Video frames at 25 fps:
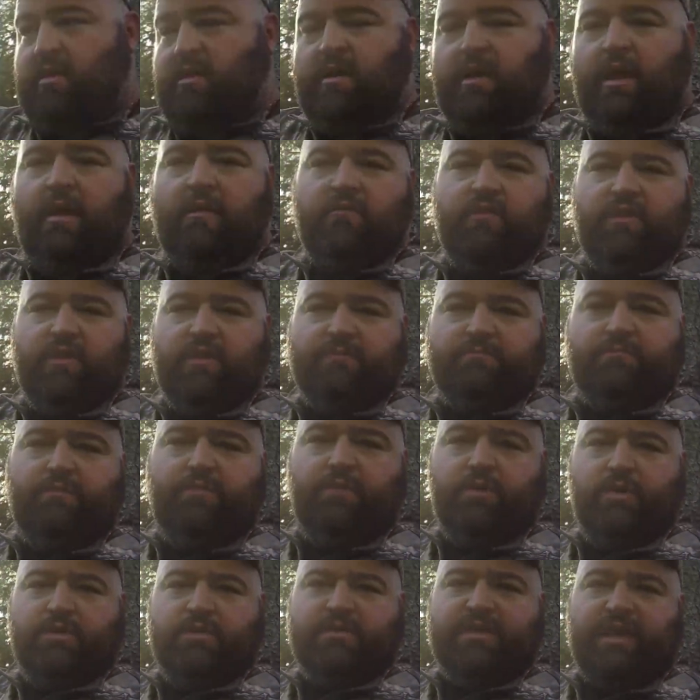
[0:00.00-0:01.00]
everything
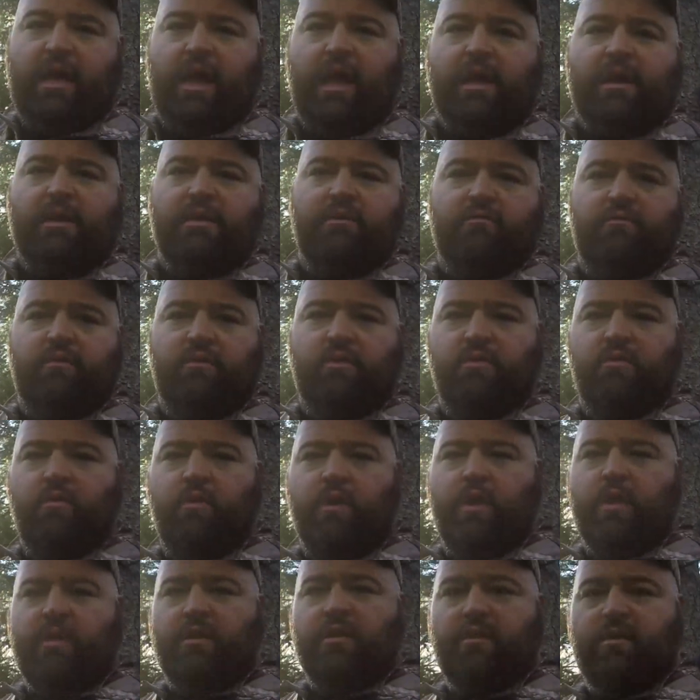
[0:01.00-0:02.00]
put aside here real
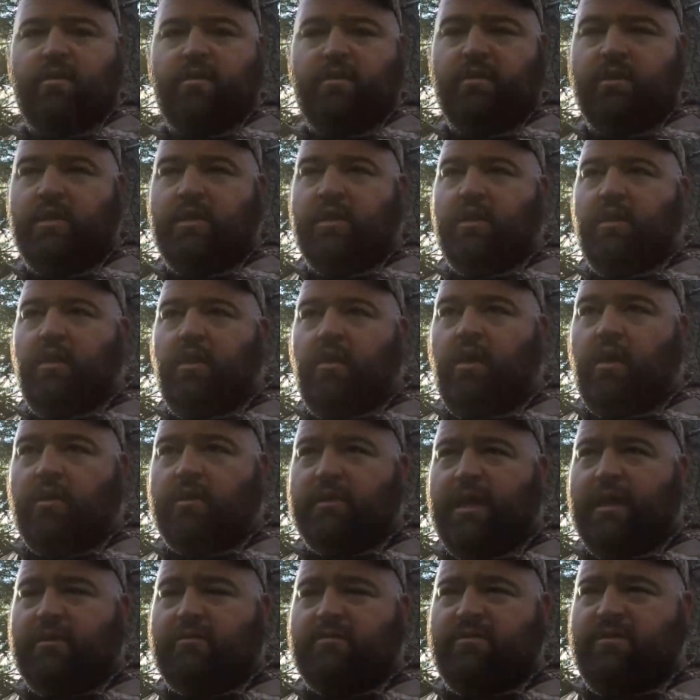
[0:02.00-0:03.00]
quick, get it all hauled
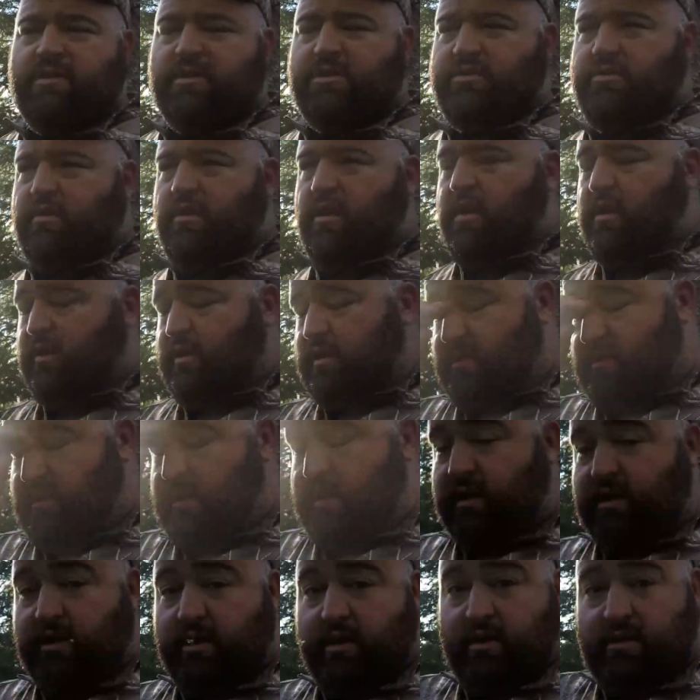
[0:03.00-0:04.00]
out to the truck, and
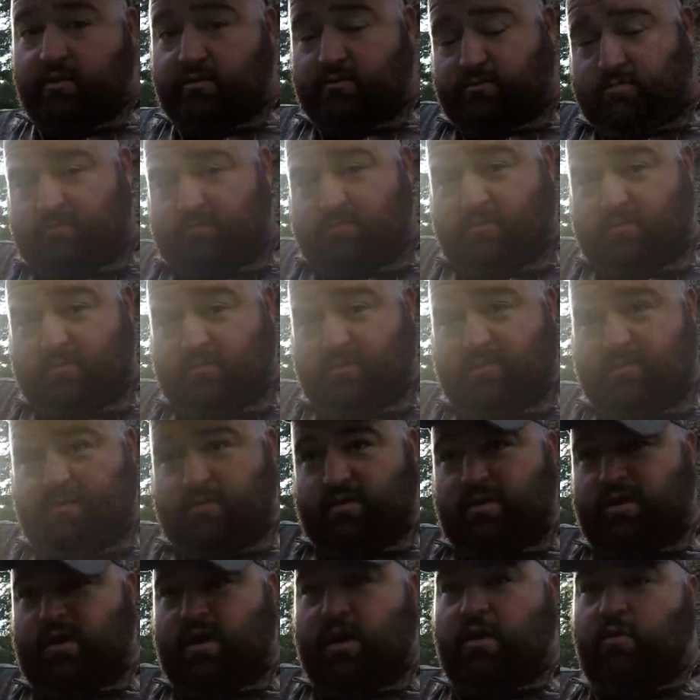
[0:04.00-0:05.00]
then
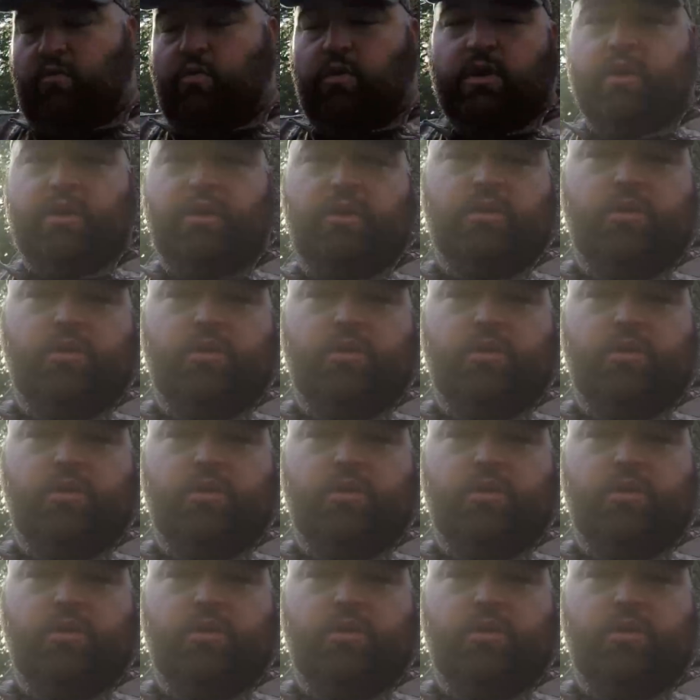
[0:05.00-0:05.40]
we're gonna go